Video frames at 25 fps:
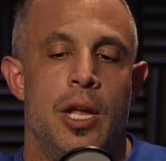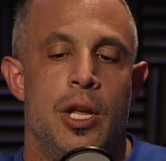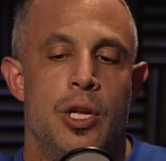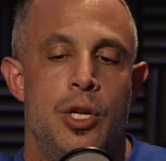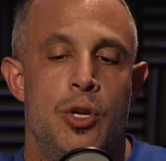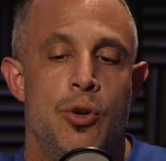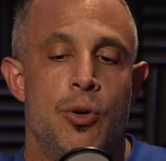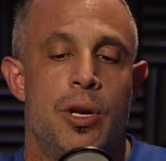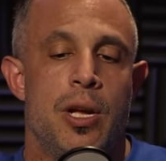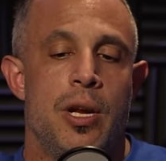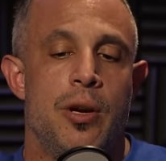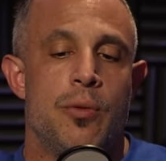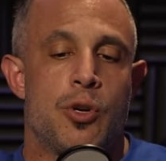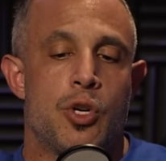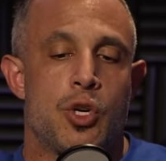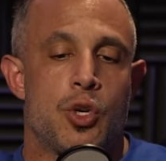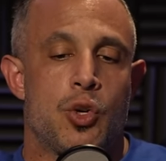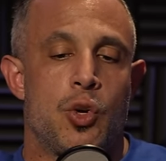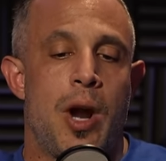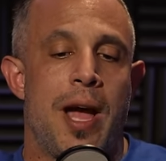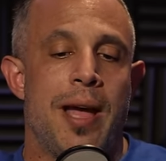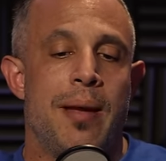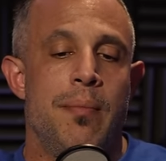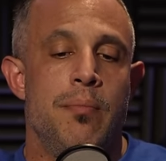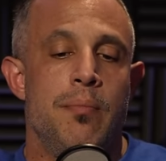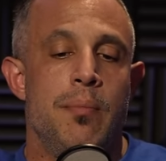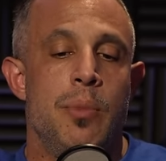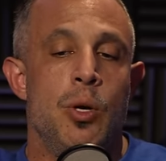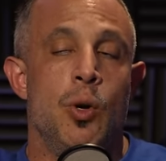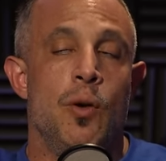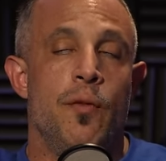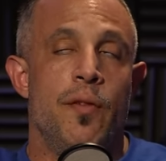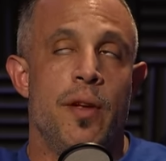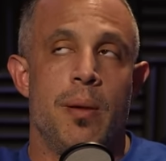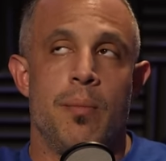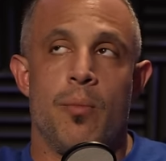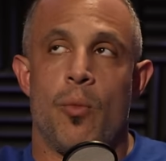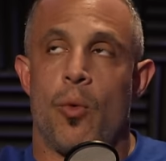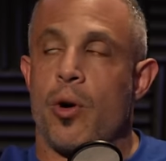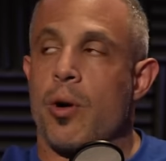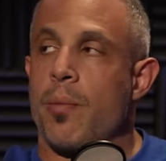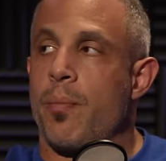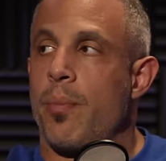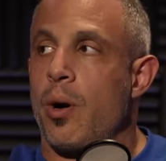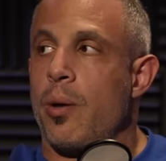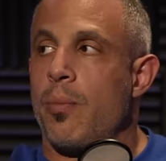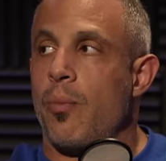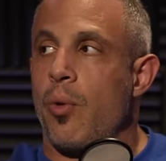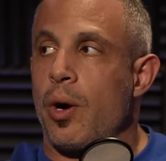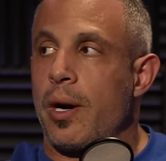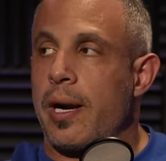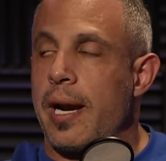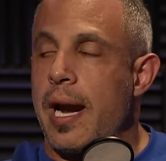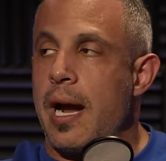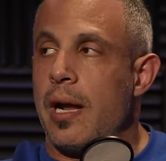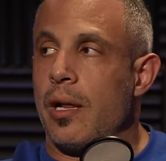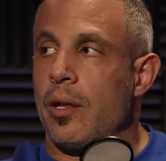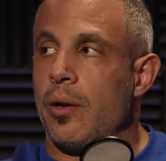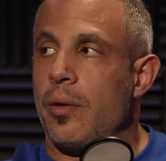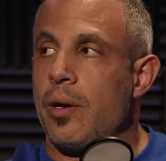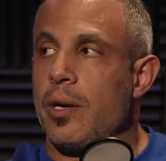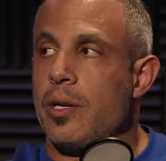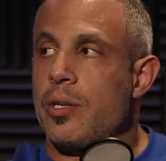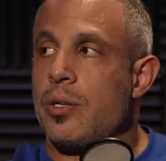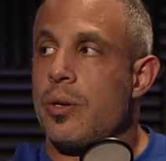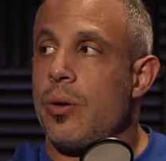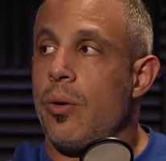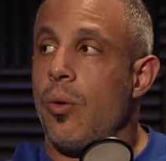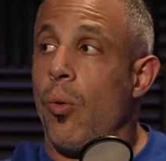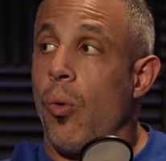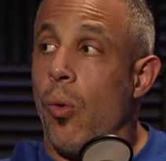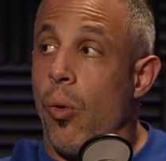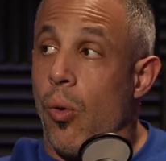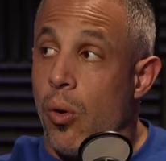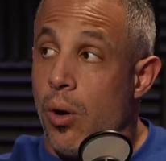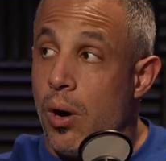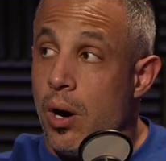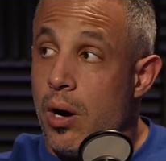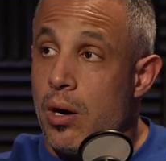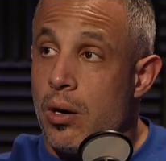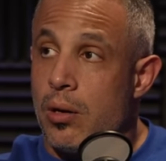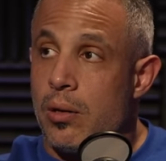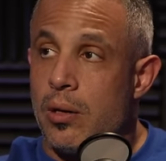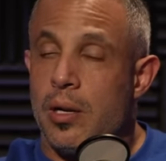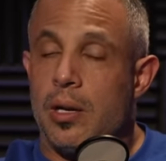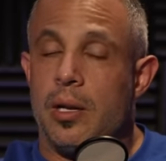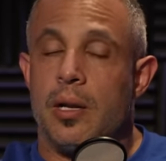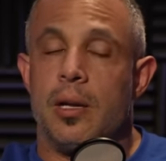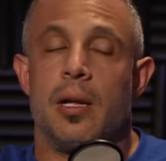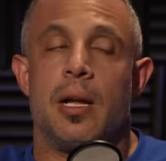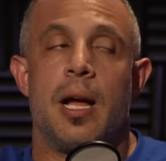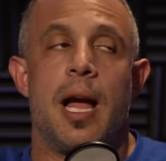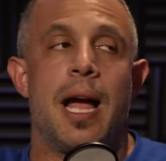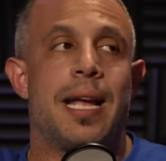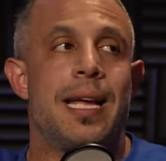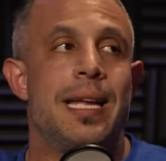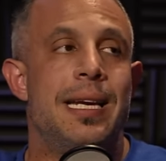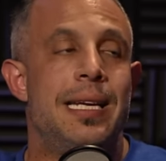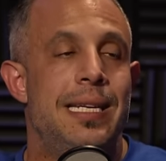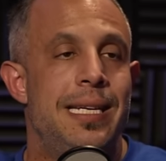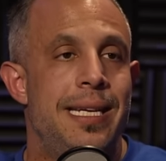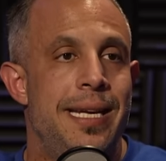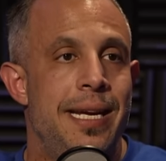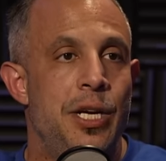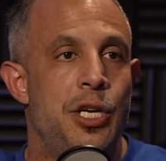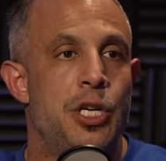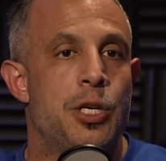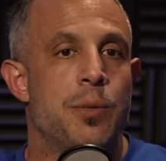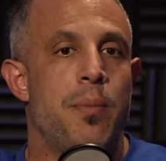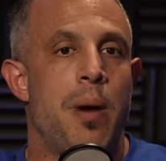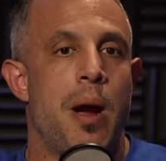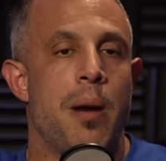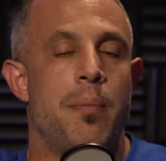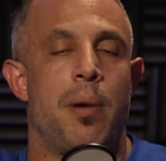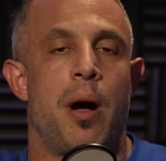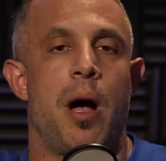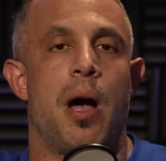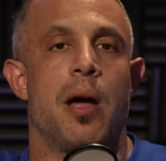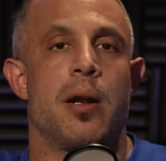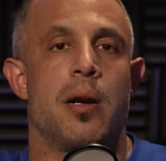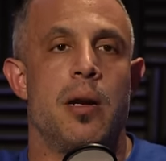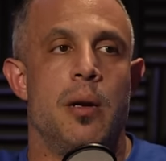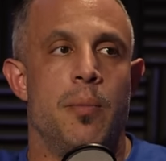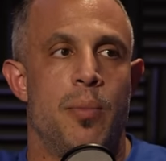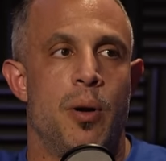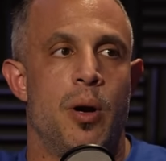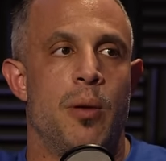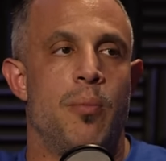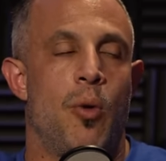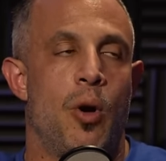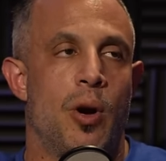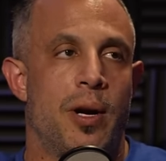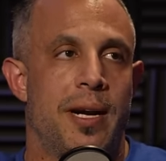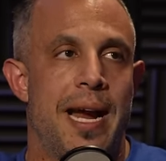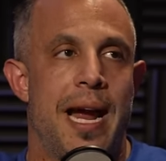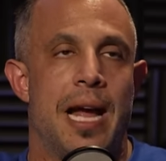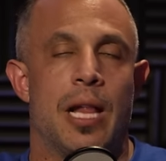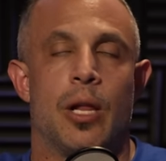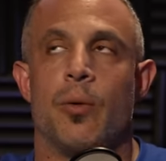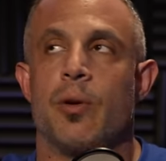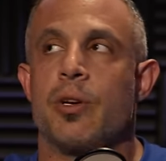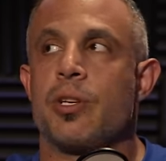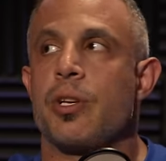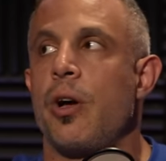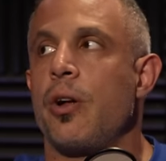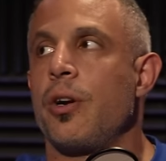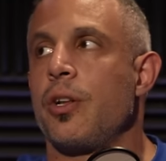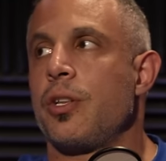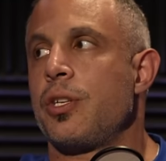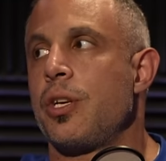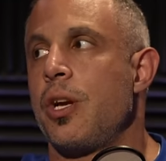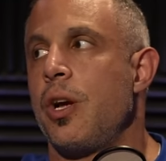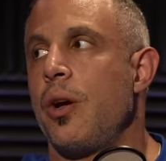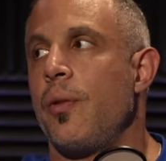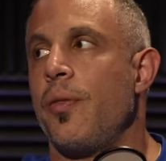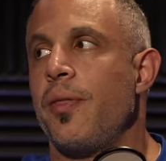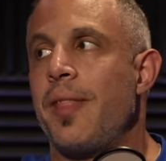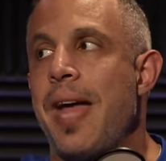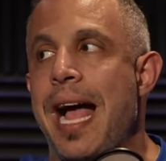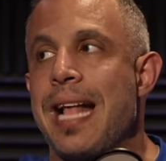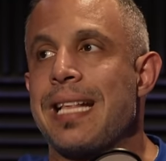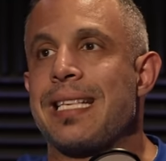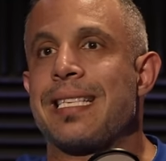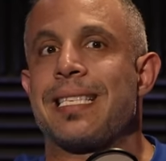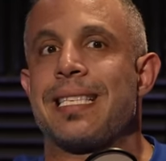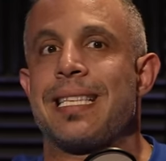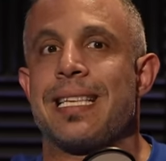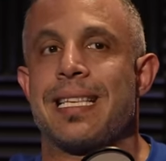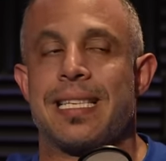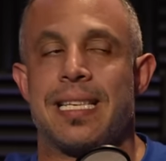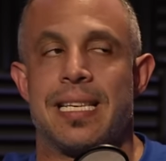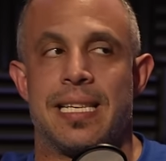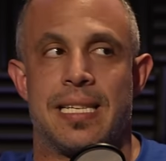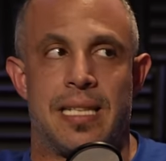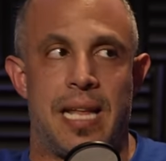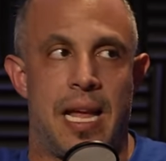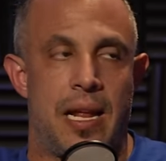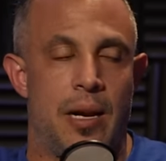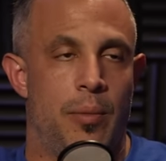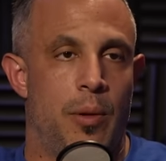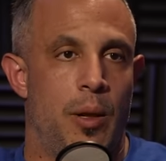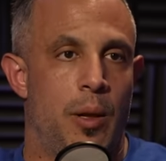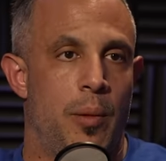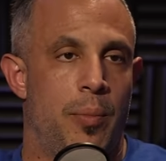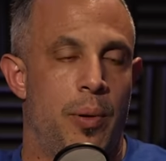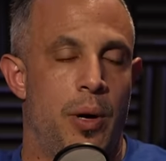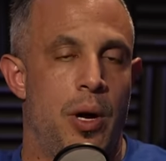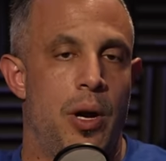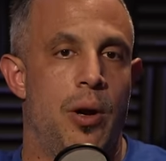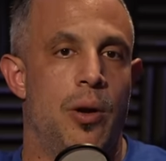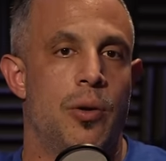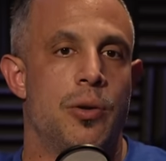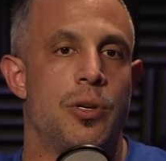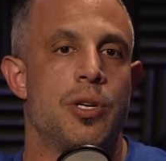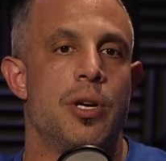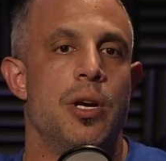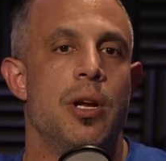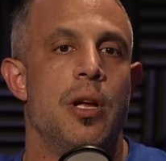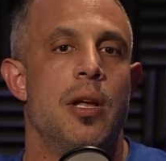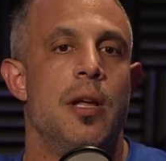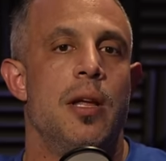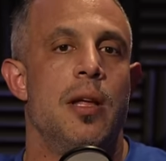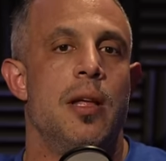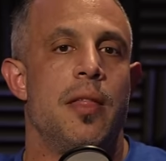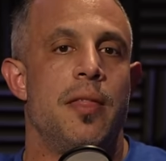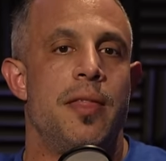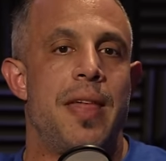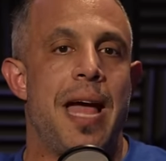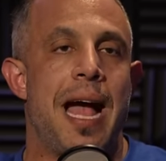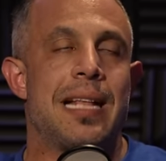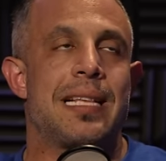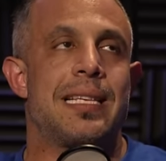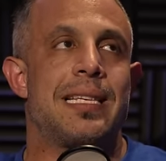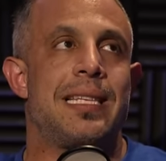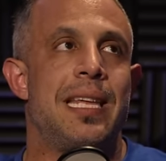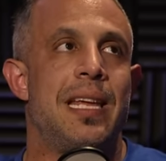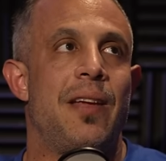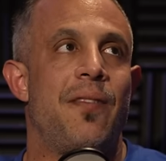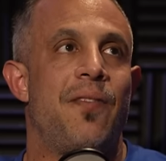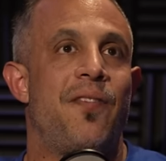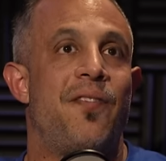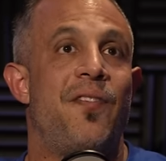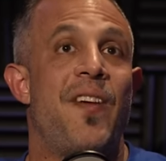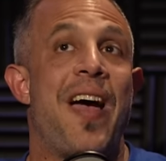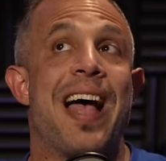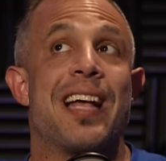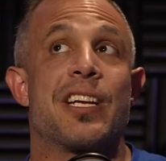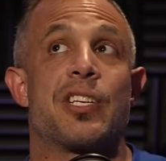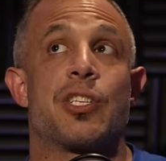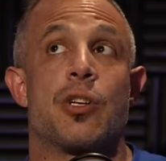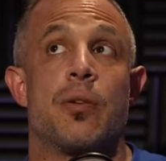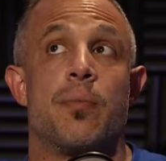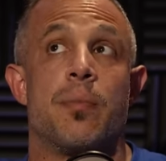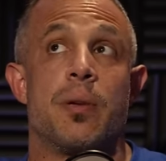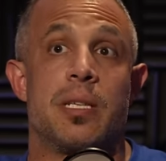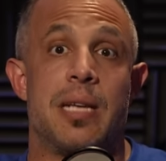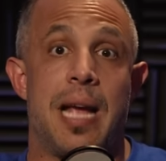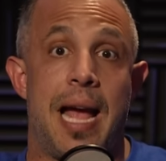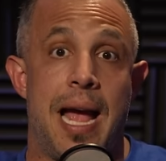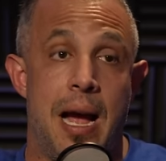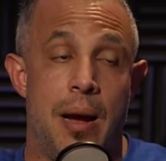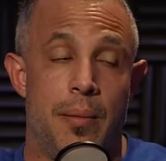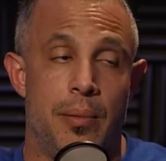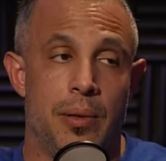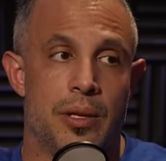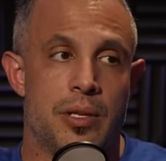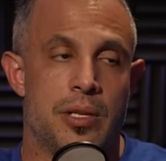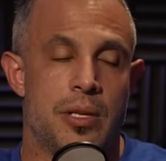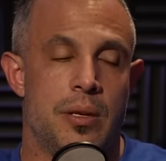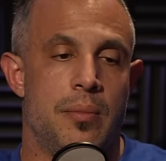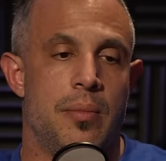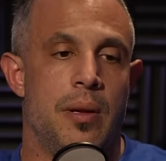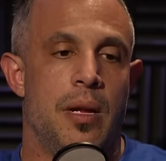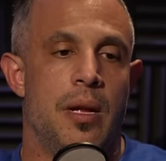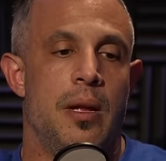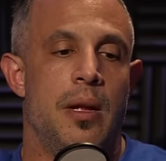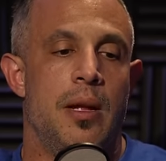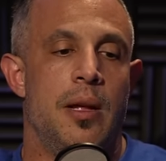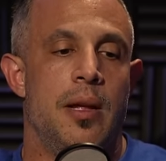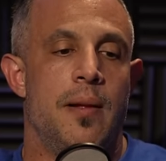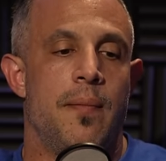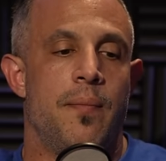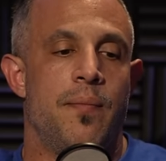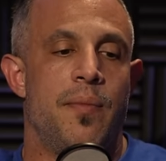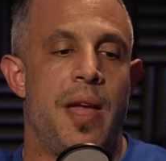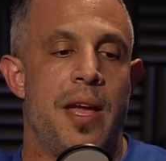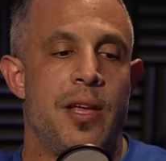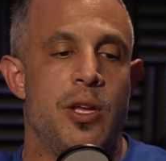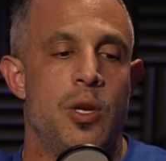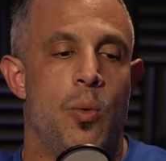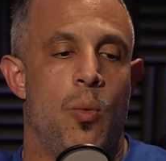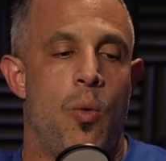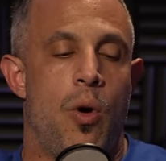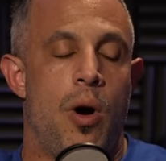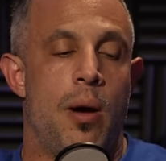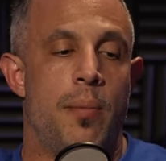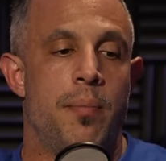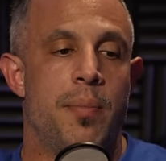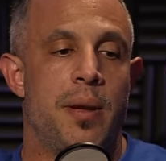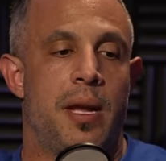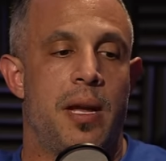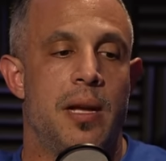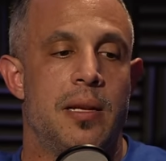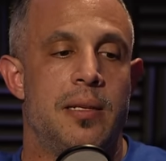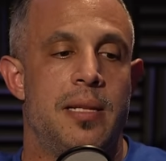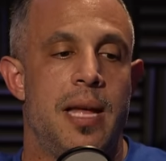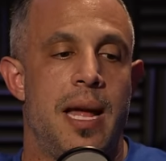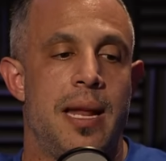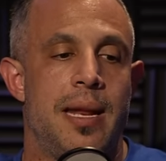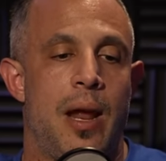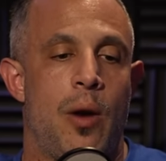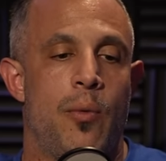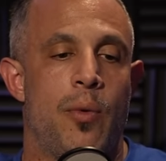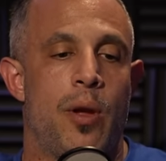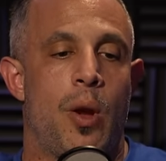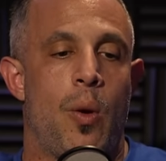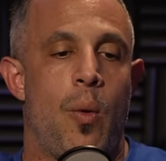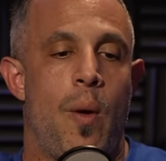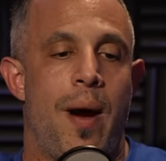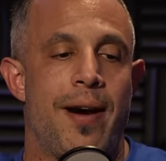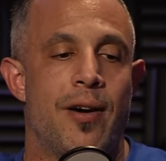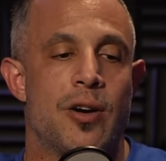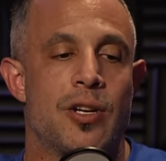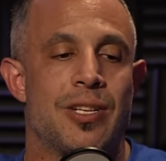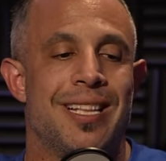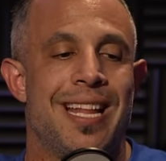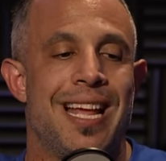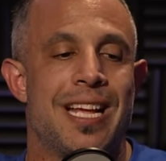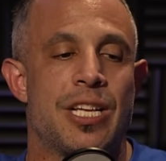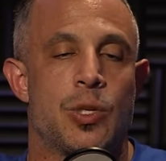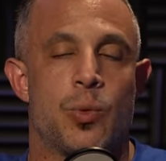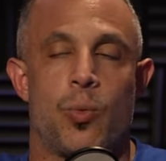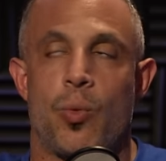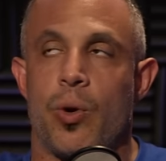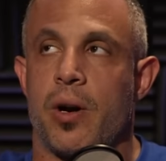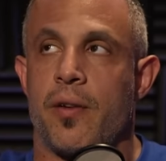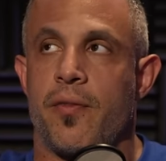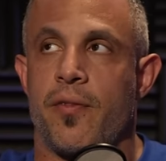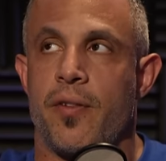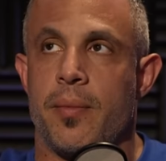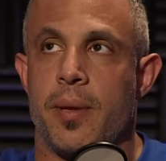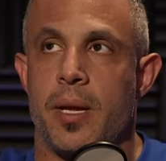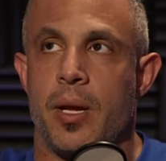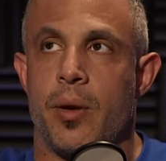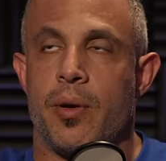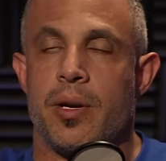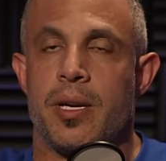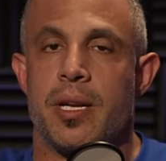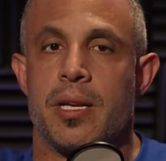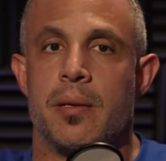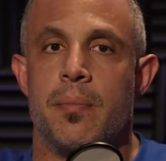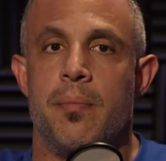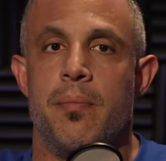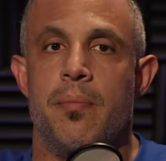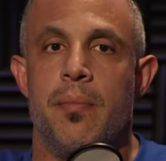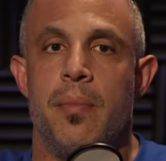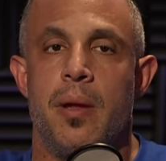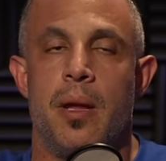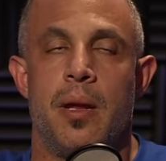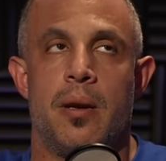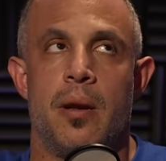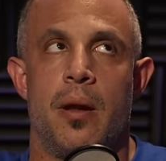You can try moving more to burn more calories, or I could teach my body to burn more calories on its own. That's the sustainable approach. Yeah. That's the faster metabolism that you want because then it requires less work from you. It doesn't.